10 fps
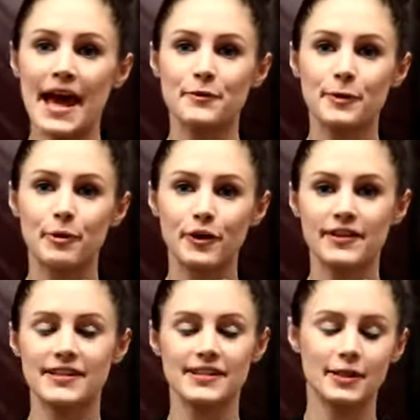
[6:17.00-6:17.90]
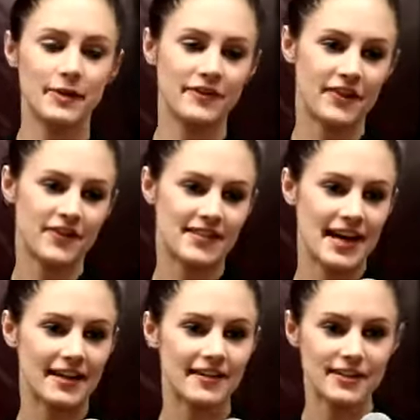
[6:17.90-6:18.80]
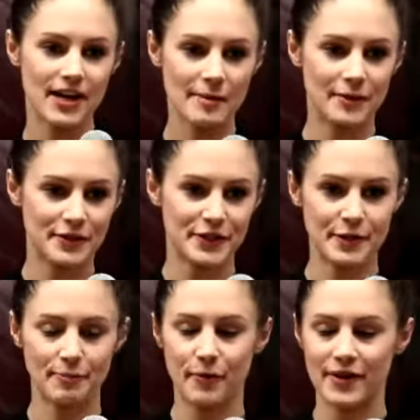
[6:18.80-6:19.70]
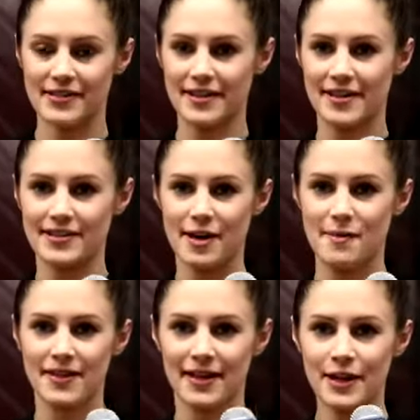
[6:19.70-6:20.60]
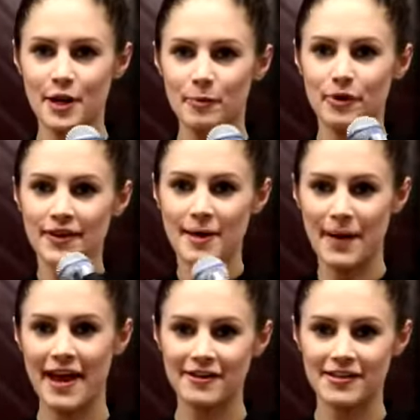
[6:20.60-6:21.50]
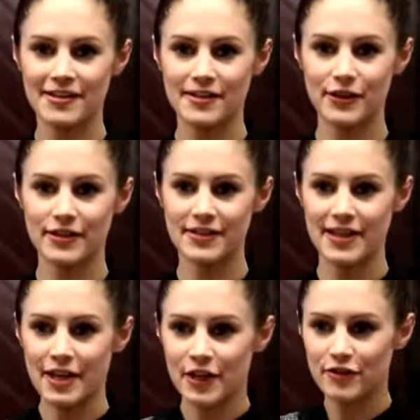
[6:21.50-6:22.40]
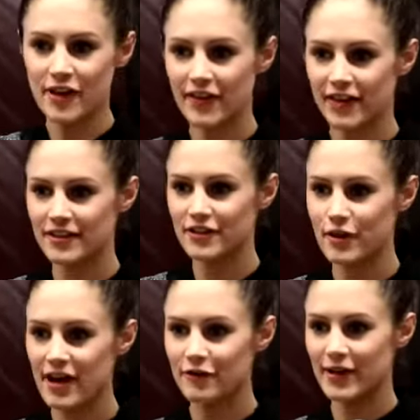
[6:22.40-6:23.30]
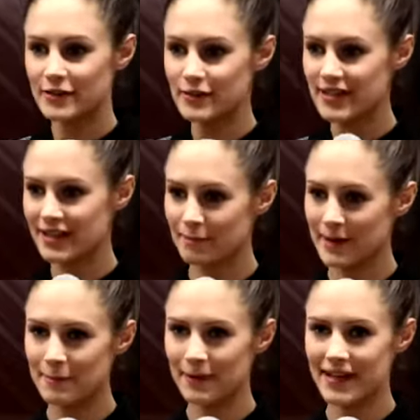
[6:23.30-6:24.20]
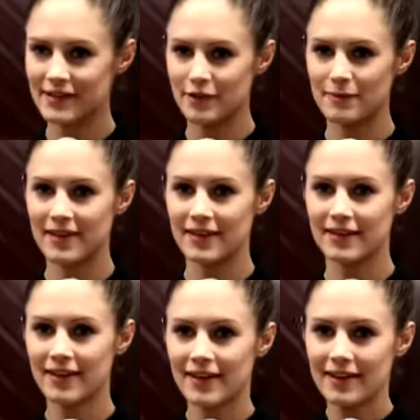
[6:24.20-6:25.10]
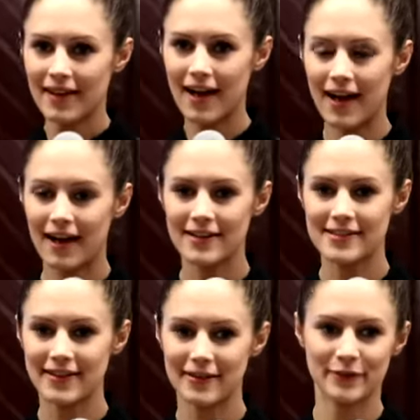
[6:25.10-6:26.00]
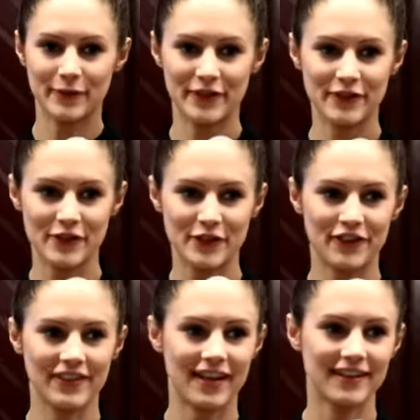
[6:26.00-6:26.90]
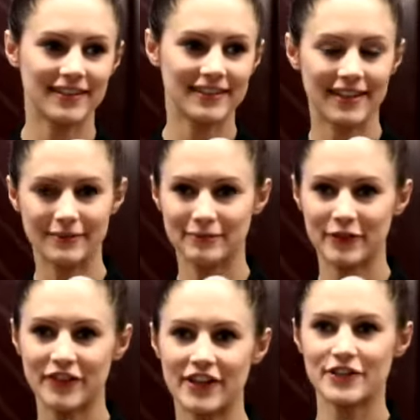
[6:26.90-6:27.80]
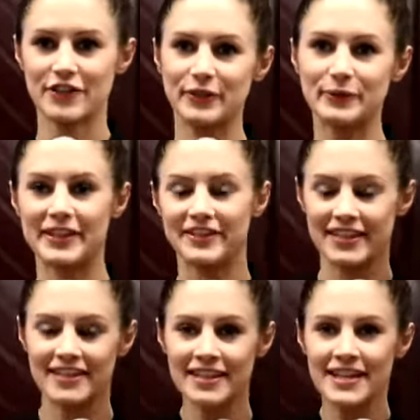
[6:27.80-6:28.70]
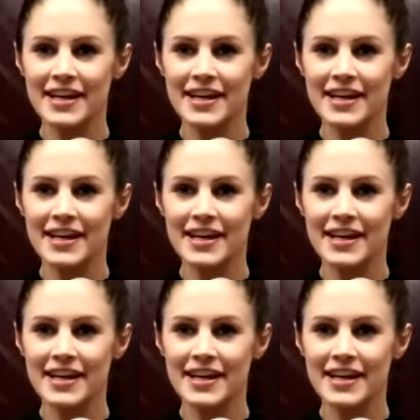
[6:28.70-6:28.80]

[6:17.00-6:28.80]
And we put on this little bit of a facade. At the time, it was just the boys at that time, and they put on their parents' suits, driving in the driveway, took down the P plates from the car so they wouldn't look too young and unprofessional, whatever.